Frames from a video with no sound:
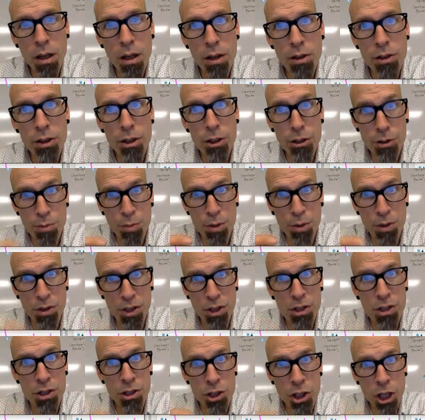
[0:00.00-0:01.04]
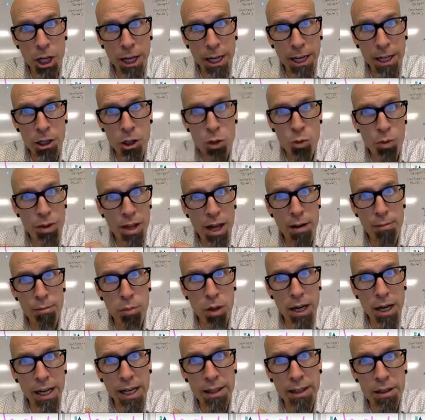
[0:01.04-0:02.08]
Does position change without
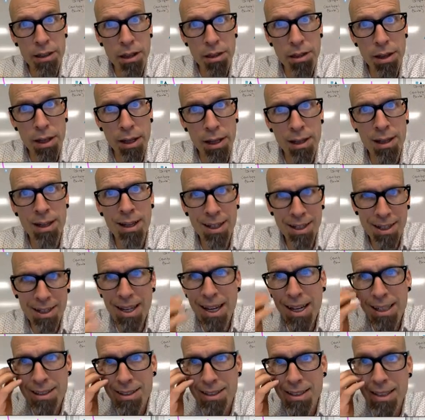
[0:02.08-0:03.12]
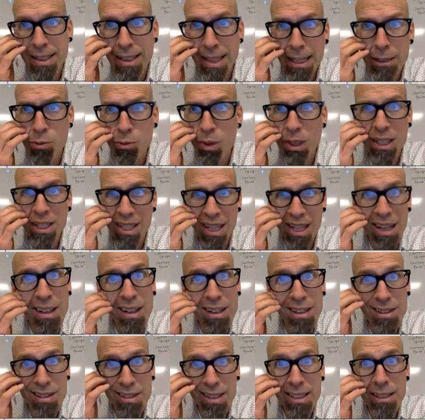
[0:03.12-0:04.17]
breaking the thing? Yes, that's what it
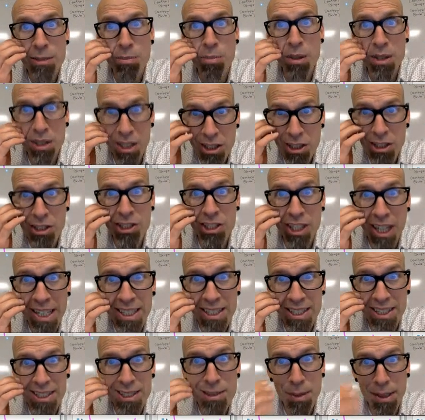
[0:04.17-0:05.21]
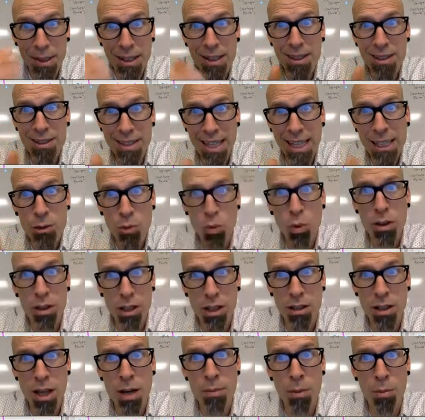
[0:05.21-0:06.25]
does. Its position changes because that's what the
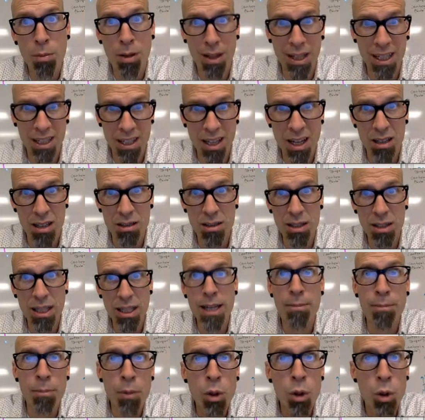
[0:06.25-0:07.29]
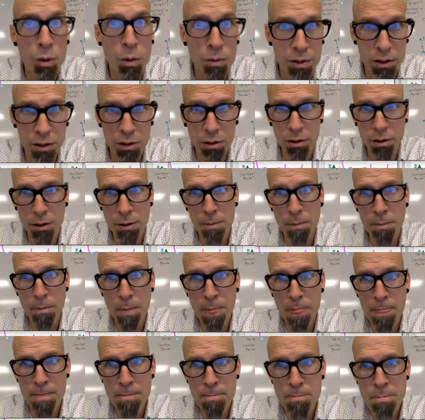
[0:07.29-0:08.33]
tumble buggy does. It moves.
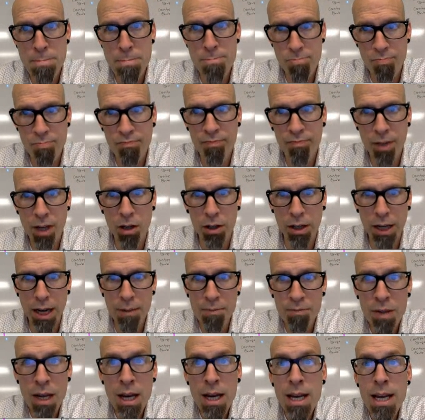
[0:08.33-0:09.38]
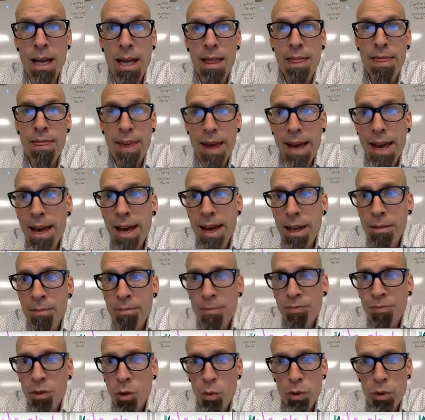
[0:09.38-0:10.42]
Okay. Then
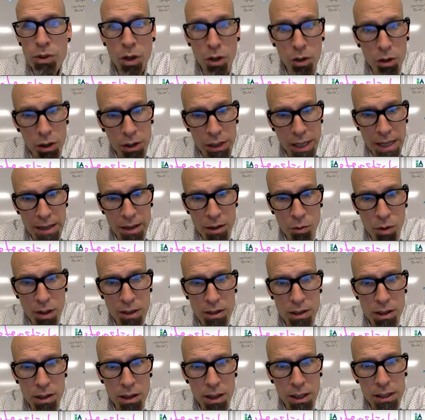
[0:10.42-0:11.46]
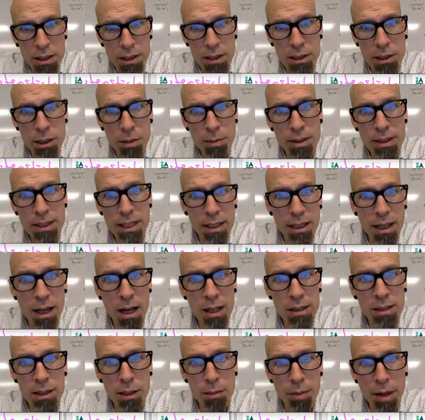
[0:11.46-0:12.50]
we start looking at the rest of the list, and somebody said
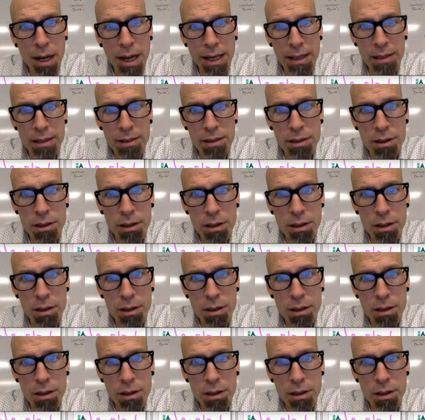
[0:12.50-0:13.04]
constant pace.